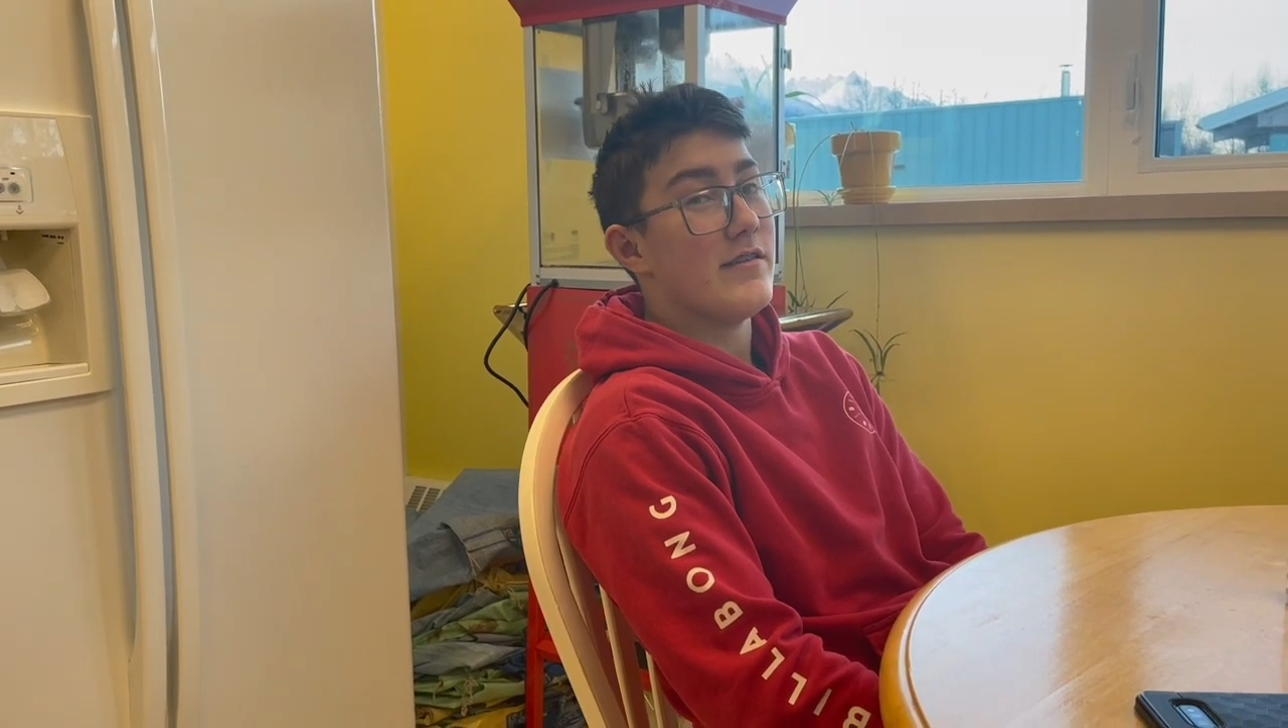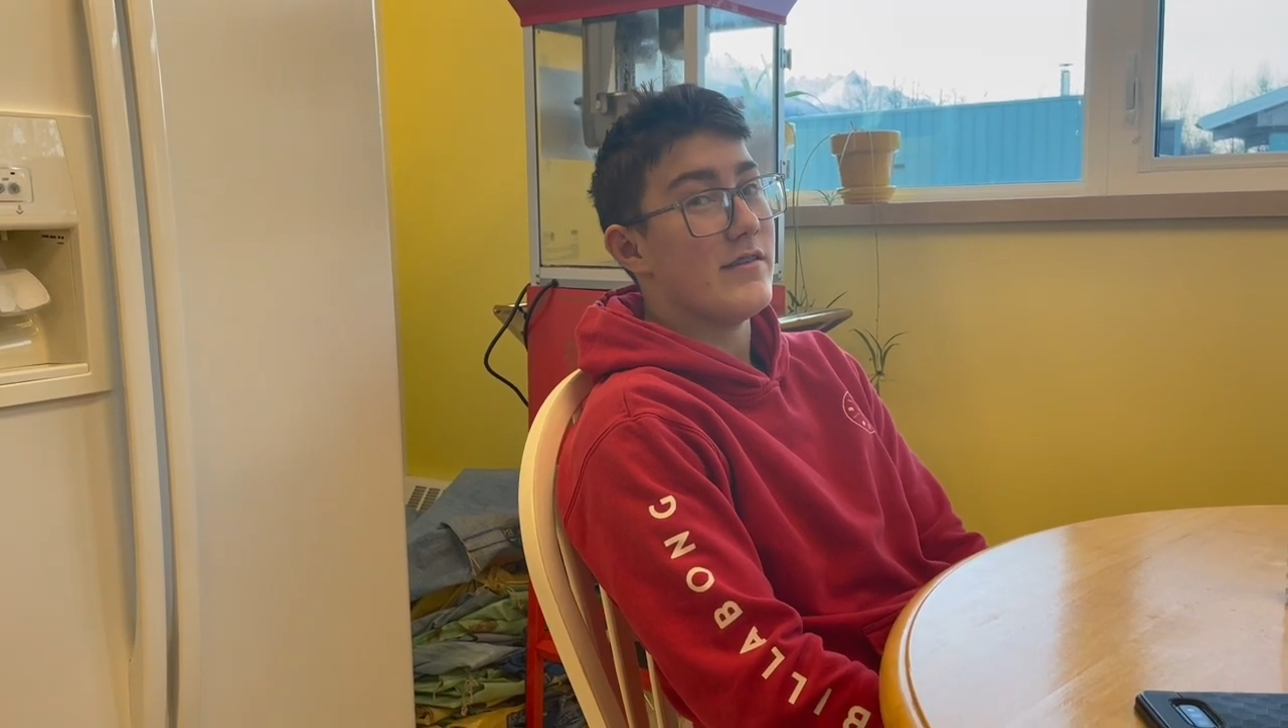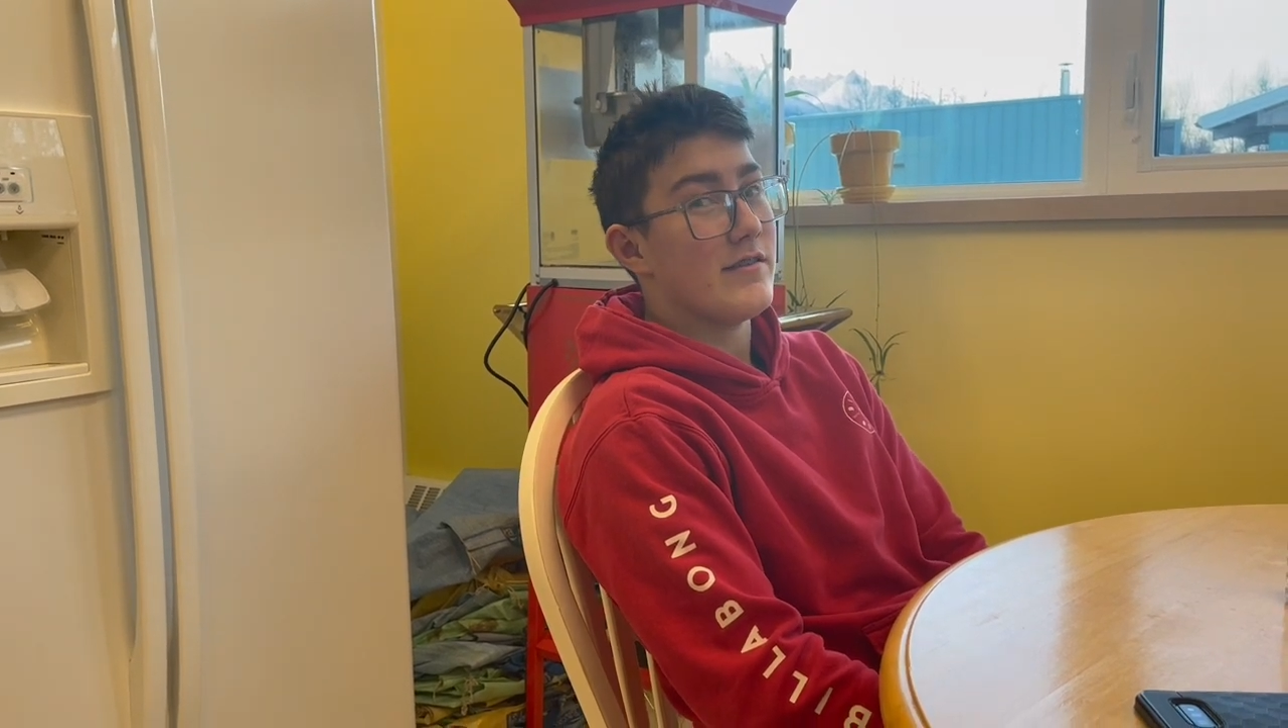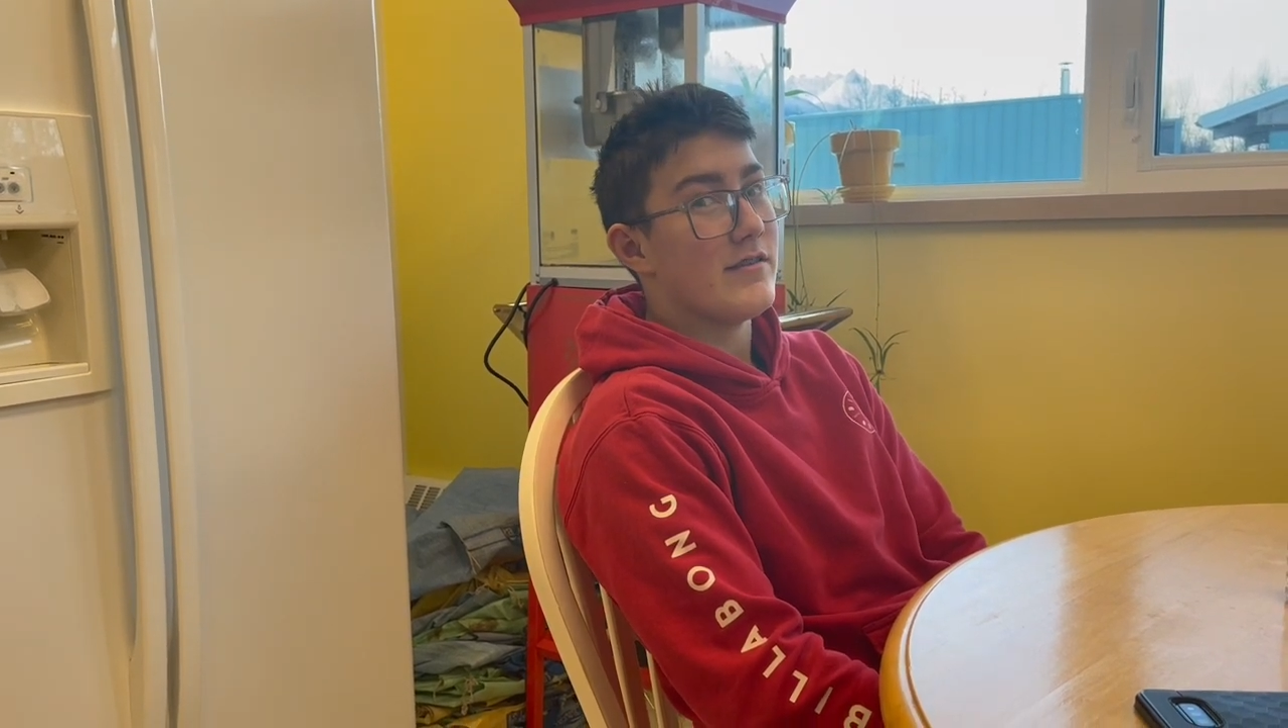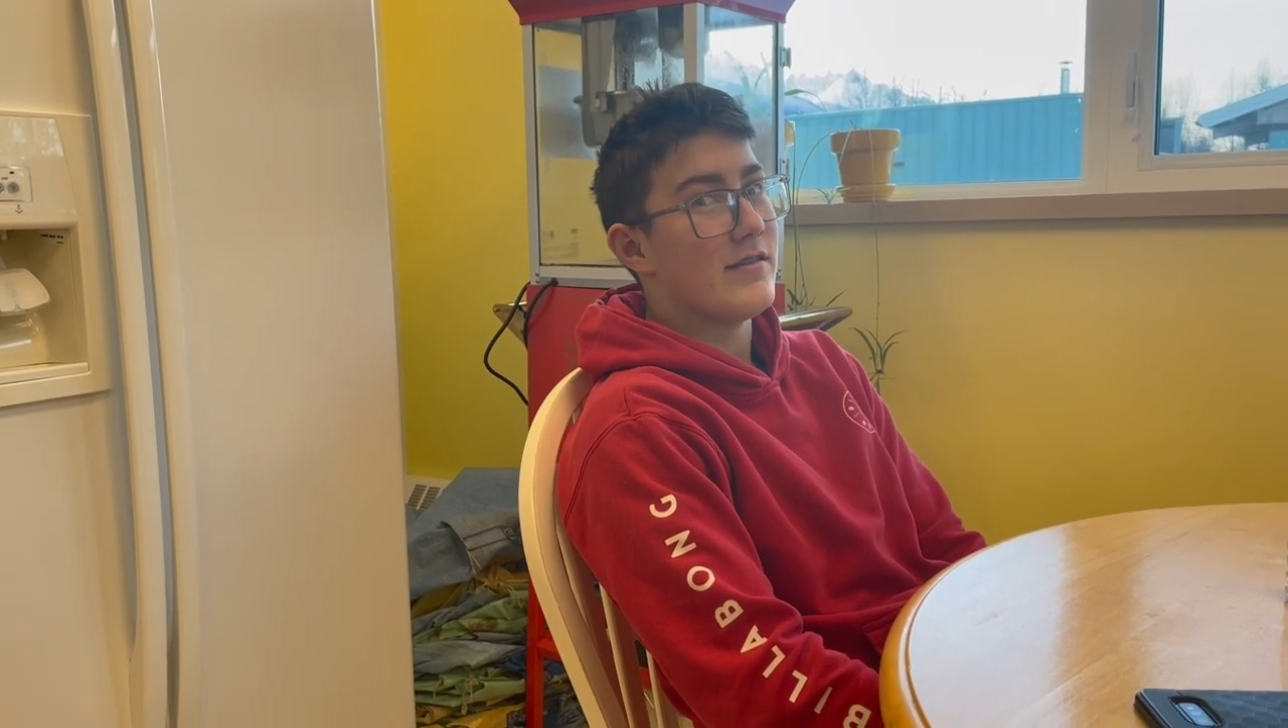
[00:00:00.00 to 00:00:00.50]

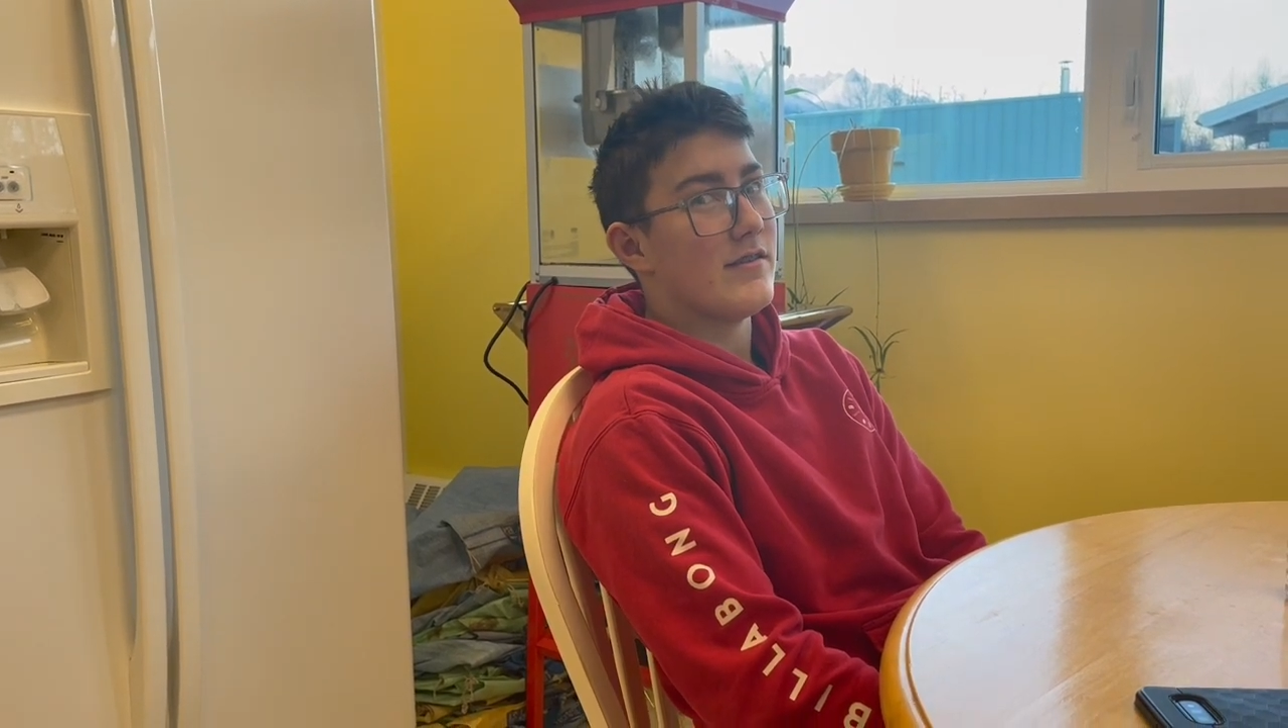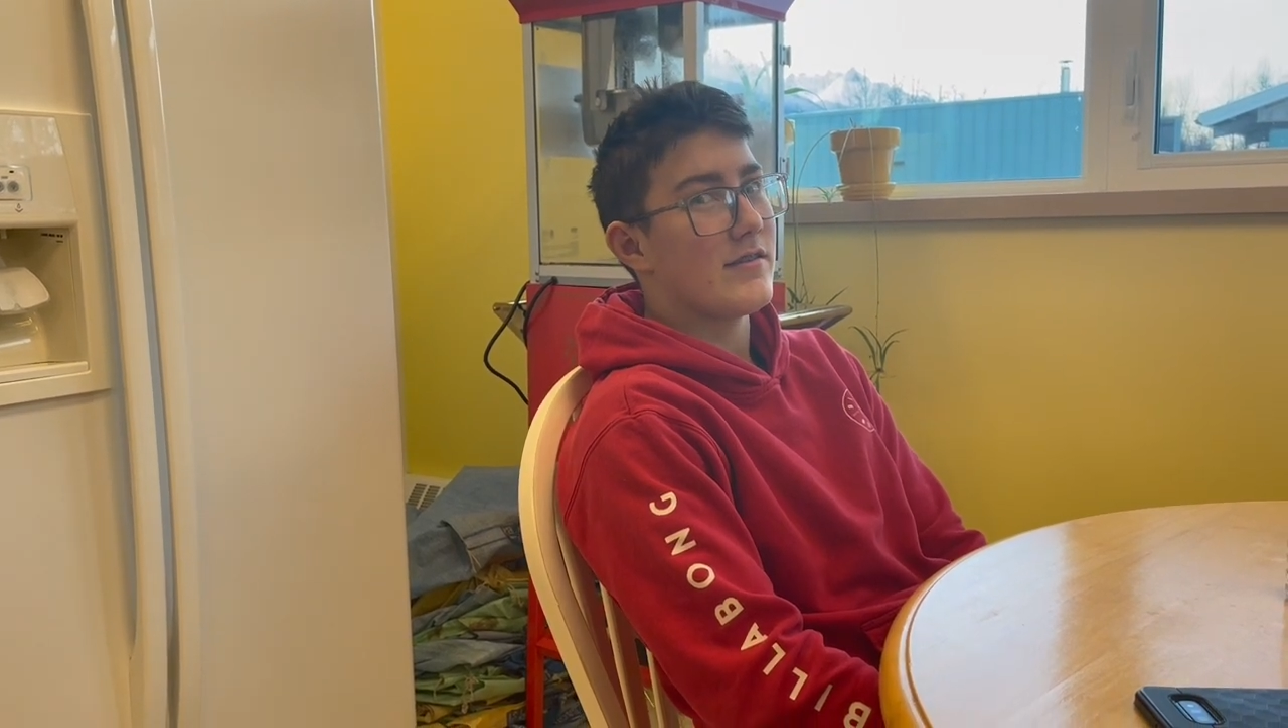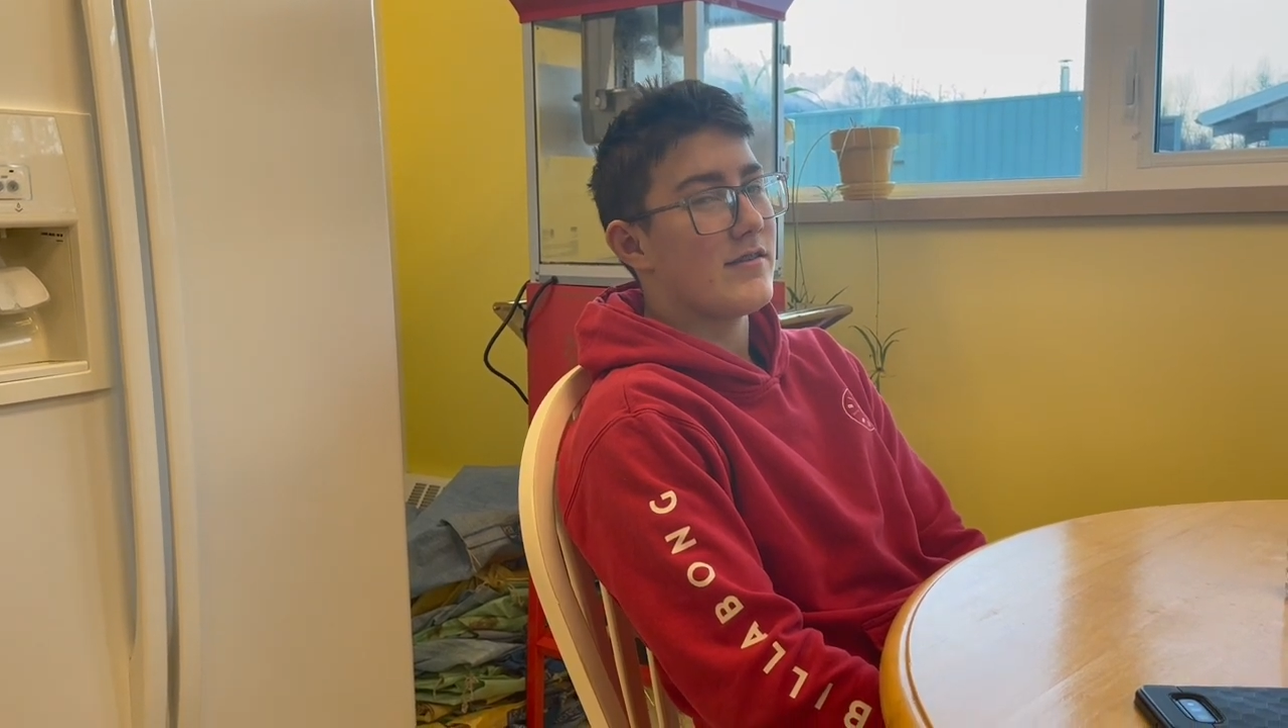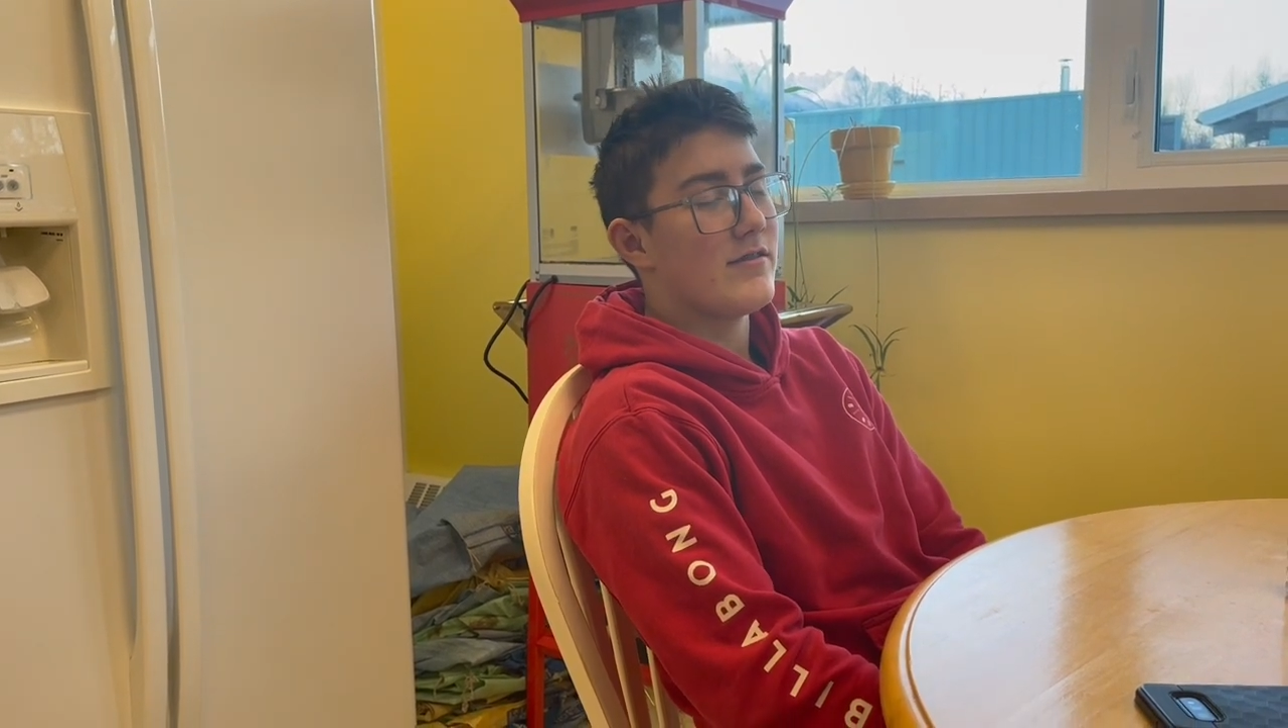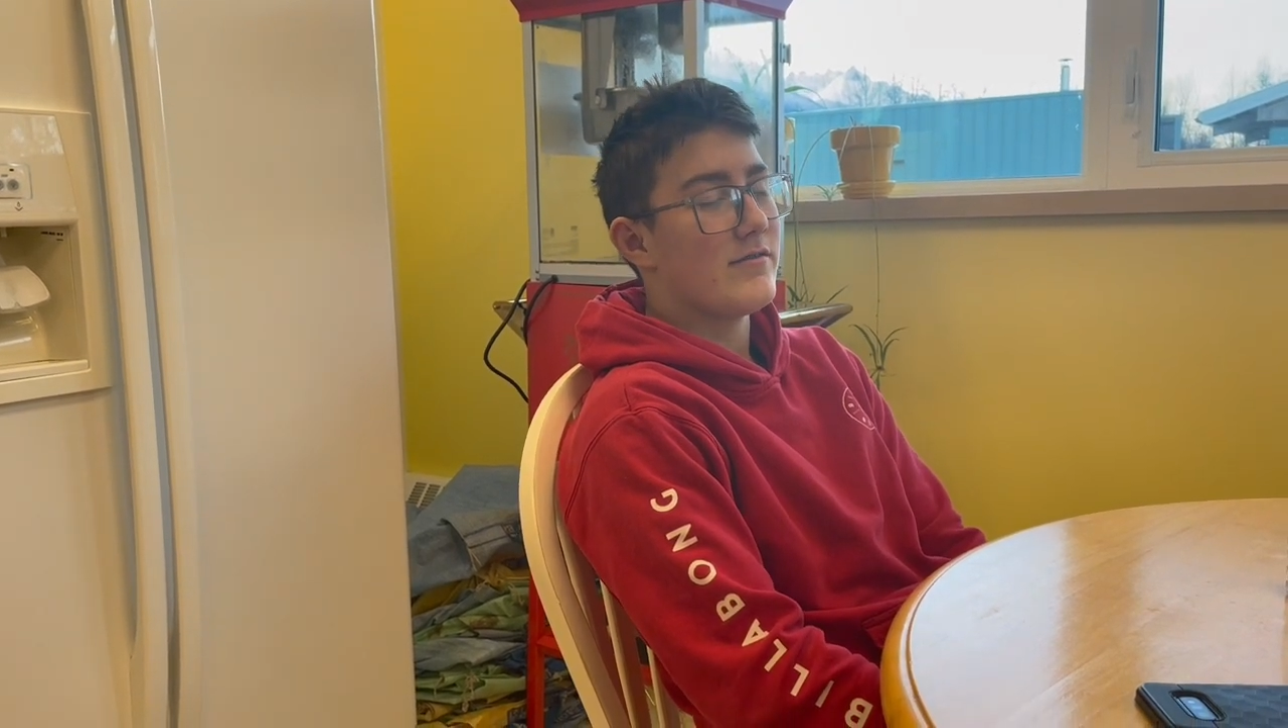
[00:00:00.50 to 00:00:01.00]
this sick.